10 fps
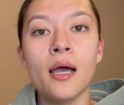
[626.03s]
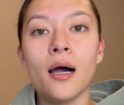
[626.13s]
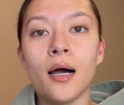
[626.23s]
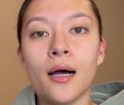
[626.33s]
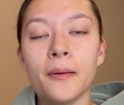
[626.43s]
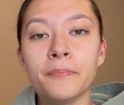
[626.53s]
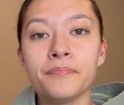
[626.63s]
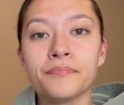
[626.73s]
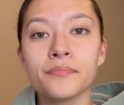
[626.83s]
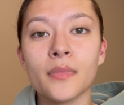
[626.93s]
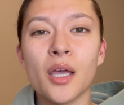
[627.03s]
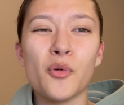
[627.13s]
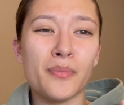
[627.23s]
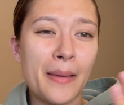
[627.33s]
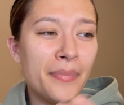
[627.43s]
with
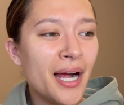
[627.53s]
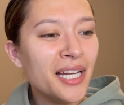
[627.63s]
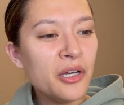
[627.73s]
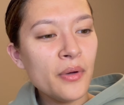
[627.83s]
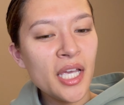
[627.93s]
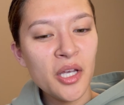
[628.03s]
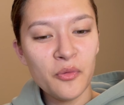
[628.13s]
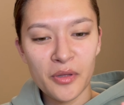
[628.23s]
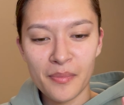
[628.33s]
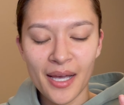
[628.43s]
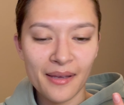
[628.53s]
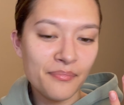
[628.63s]
my body weight, with my,